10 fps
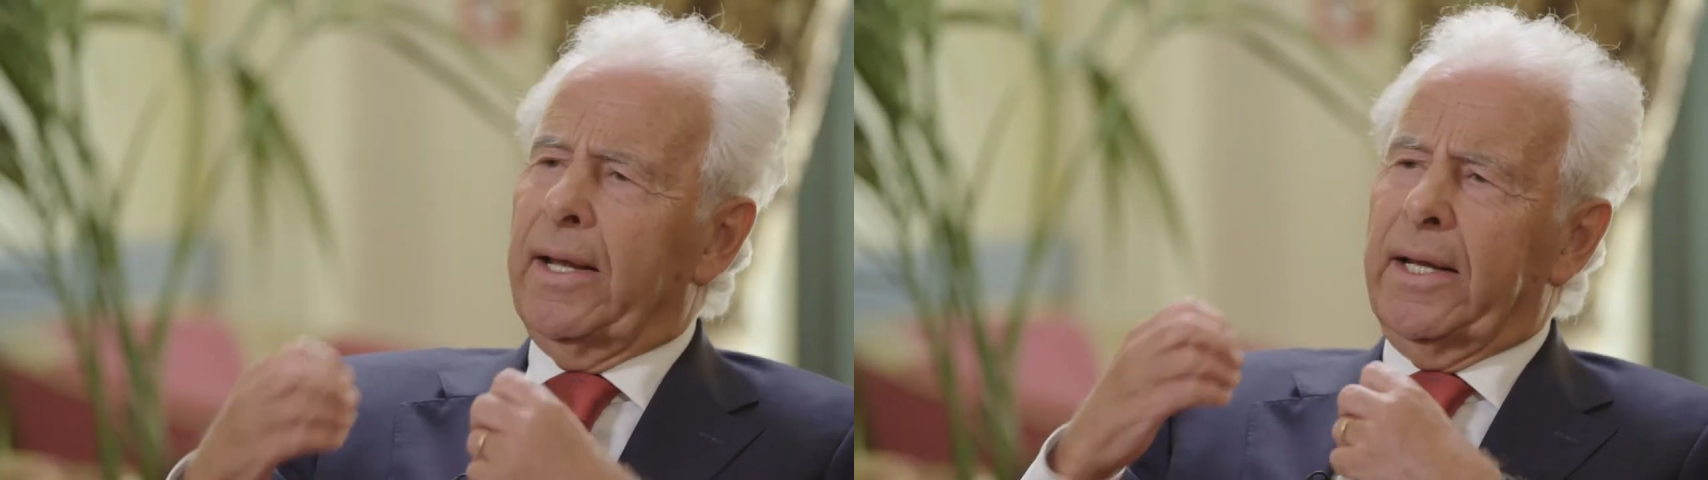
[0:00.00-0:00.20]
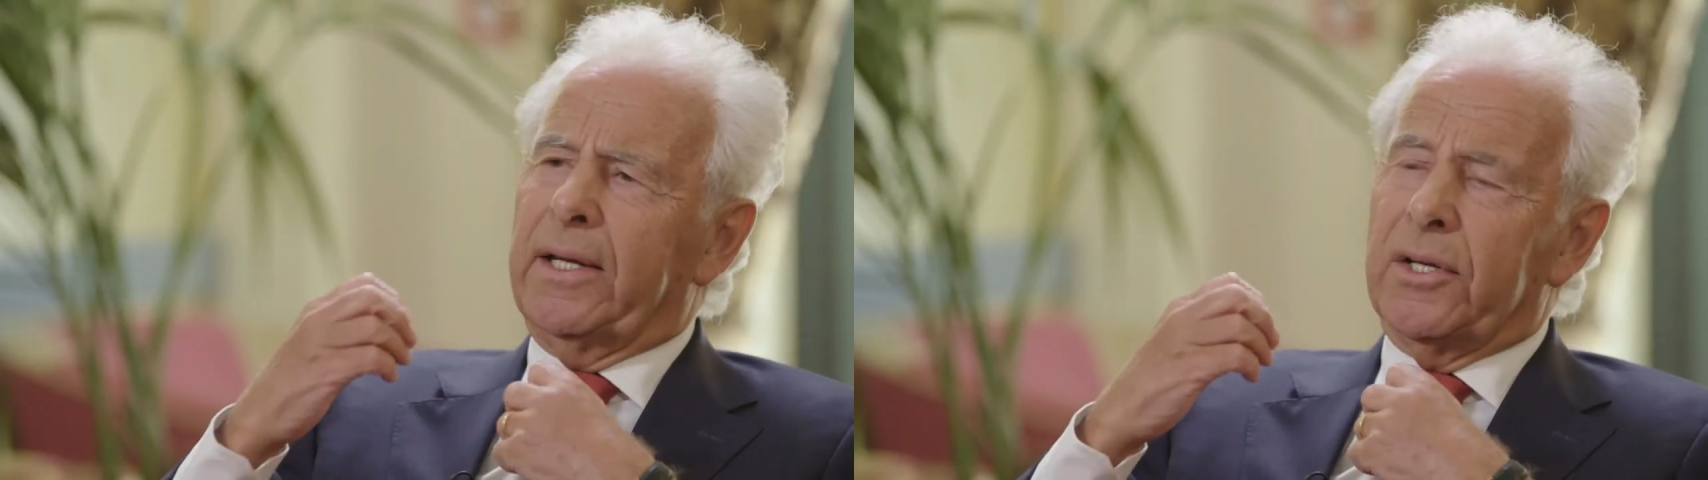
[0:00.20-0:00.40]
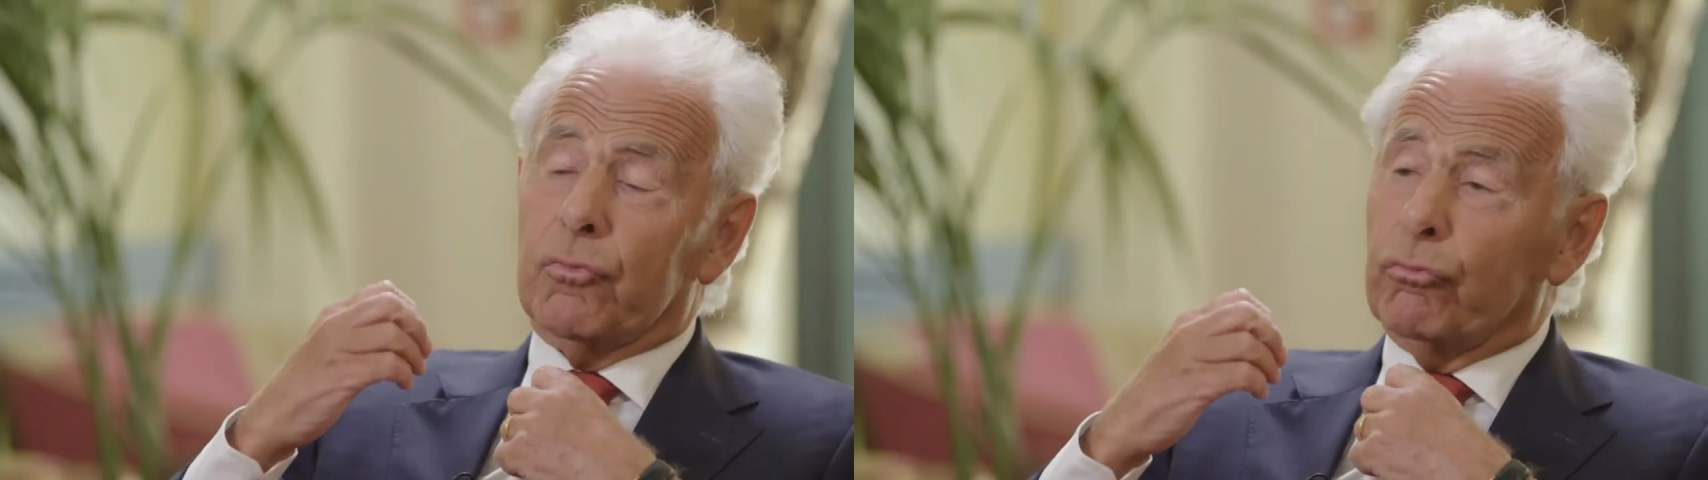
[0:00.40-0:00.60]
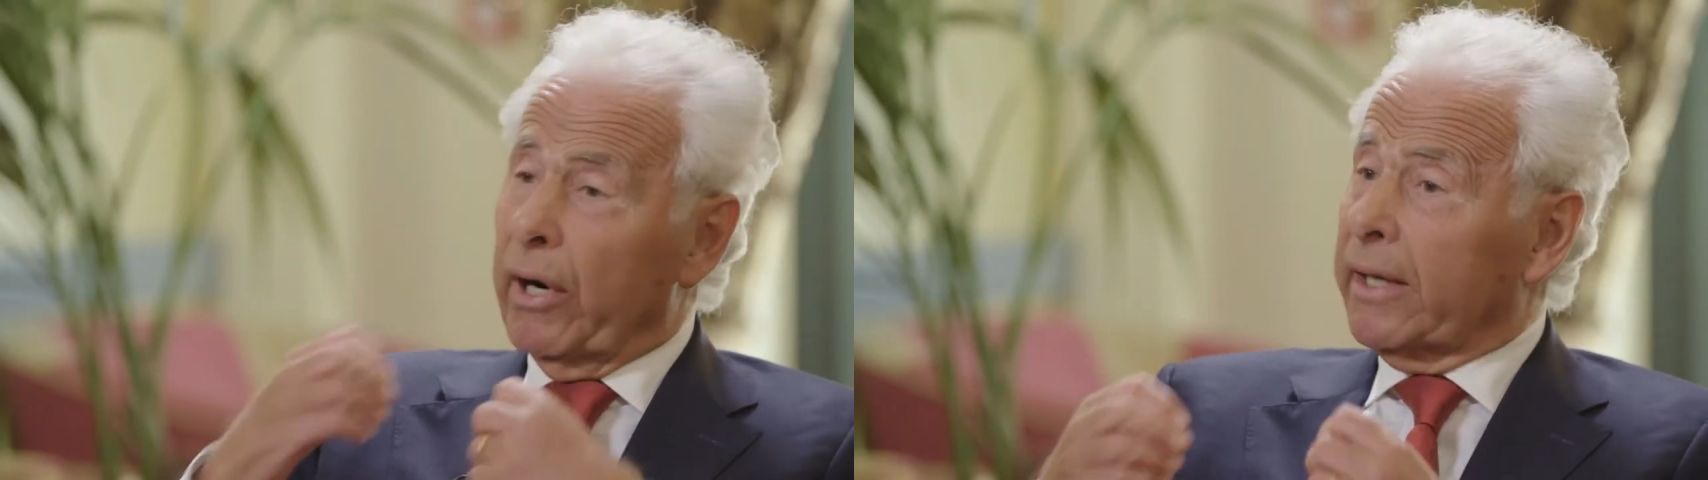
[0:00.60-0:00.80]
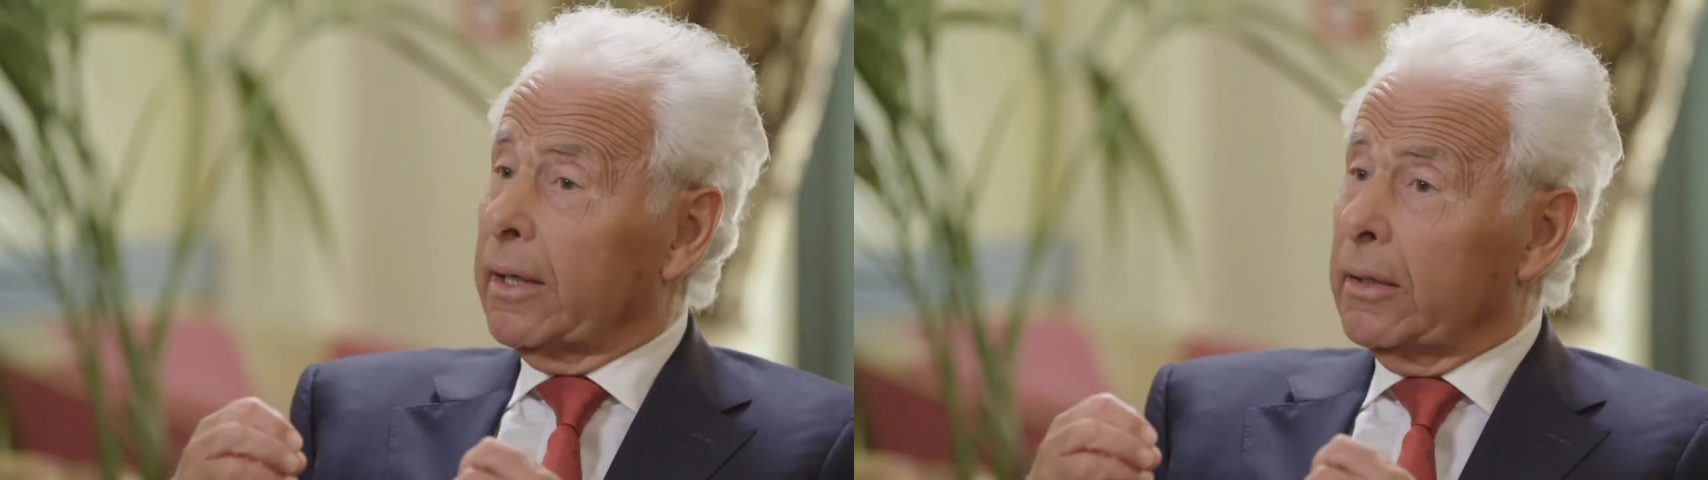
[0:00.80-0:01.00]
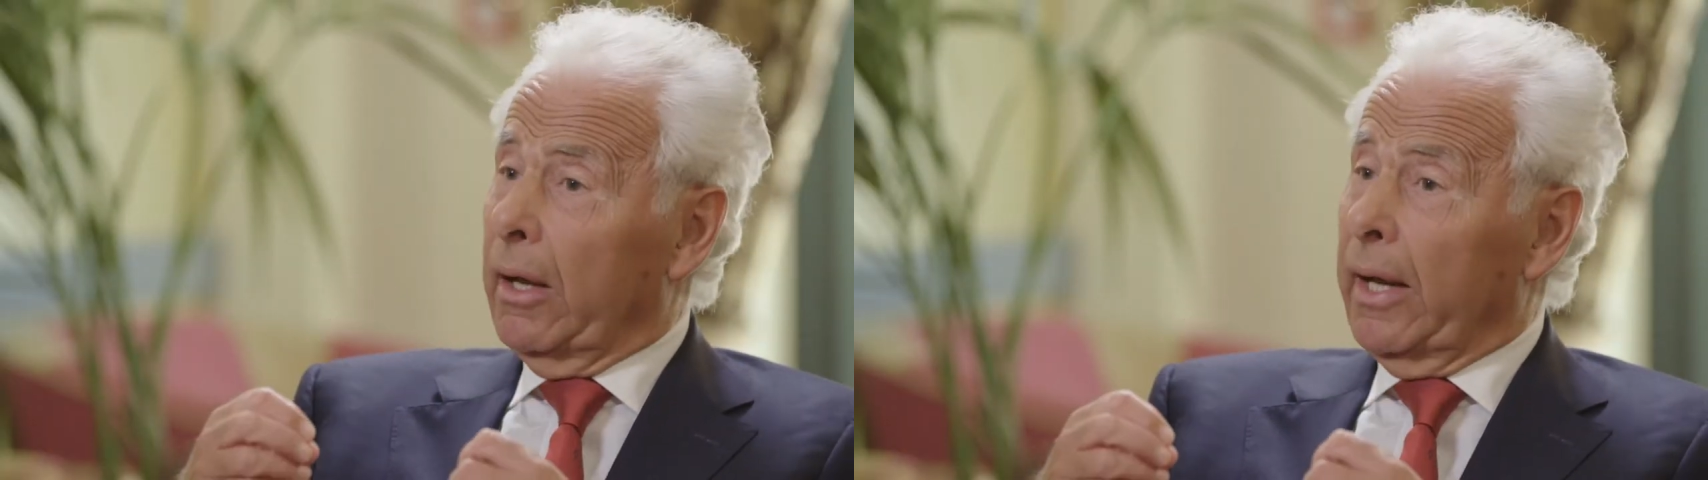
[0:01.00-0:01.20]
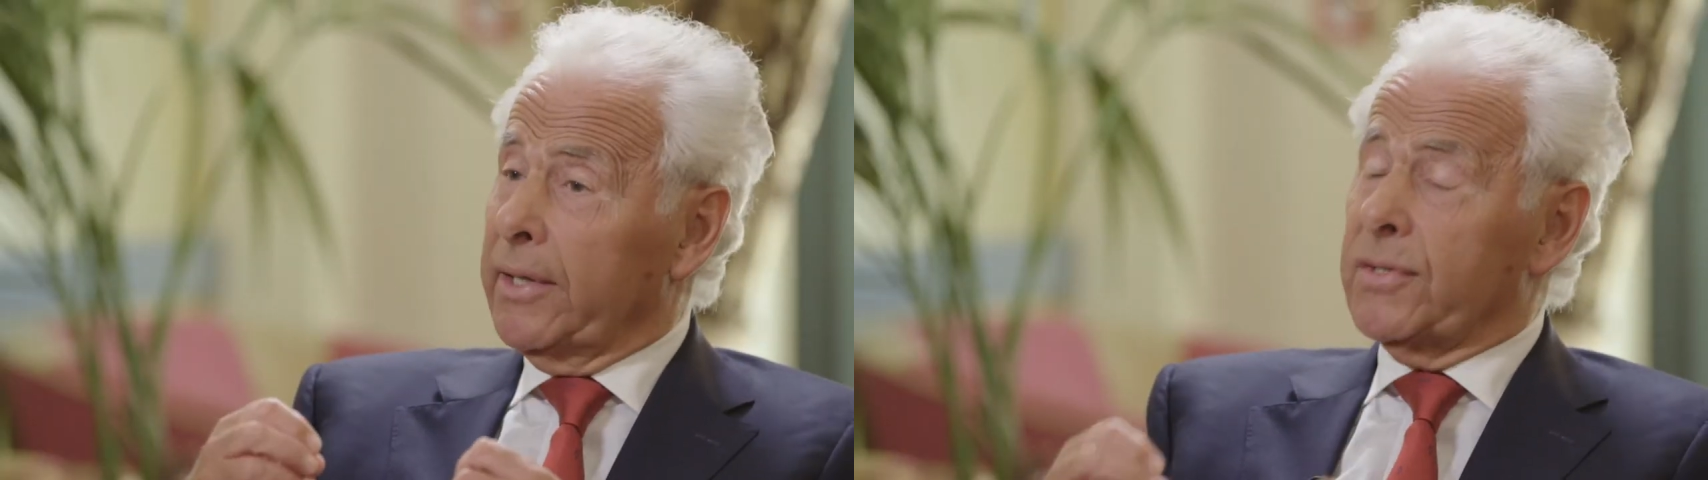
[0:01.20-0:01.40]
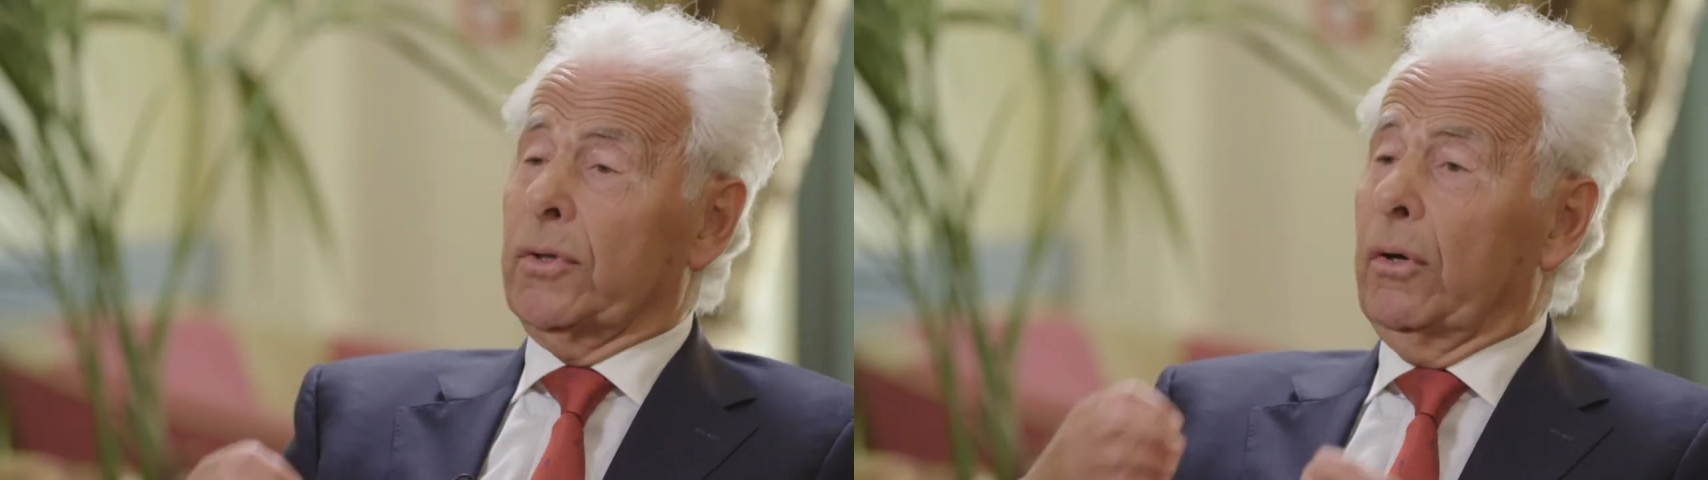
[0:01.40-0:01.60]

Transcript: It is recognised